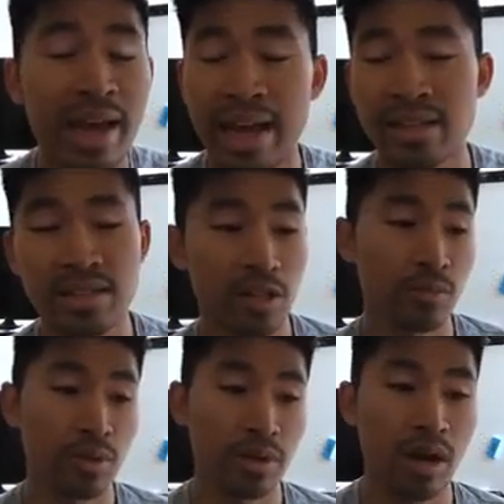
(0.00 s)
It's like you
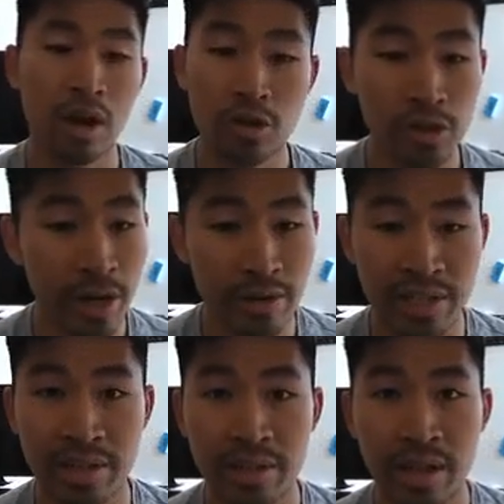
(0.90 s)
put 100
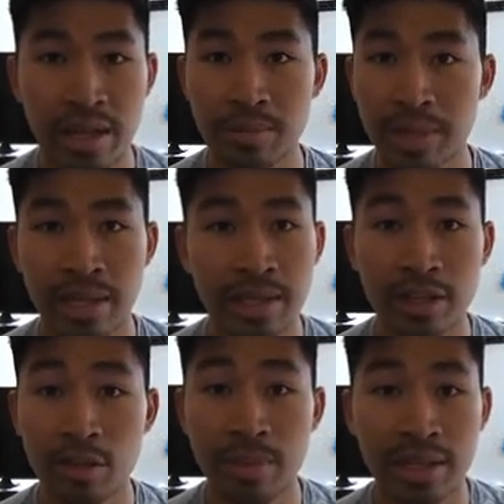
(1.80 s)
hours in the
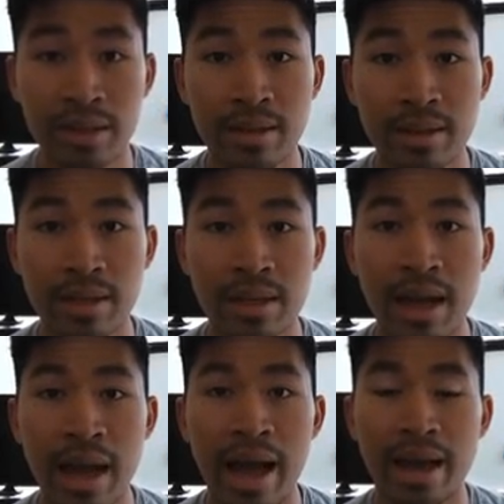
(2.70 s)
beginning, you make nothing,
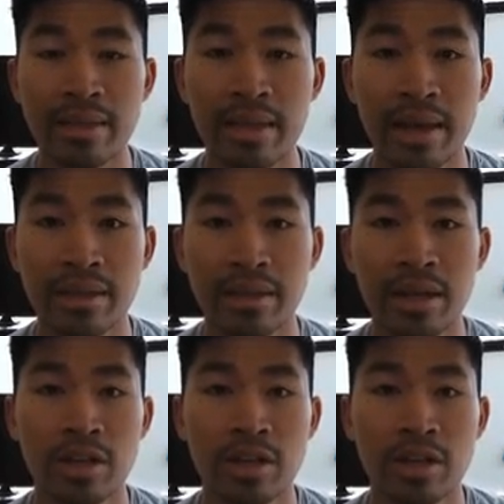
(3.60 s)
and then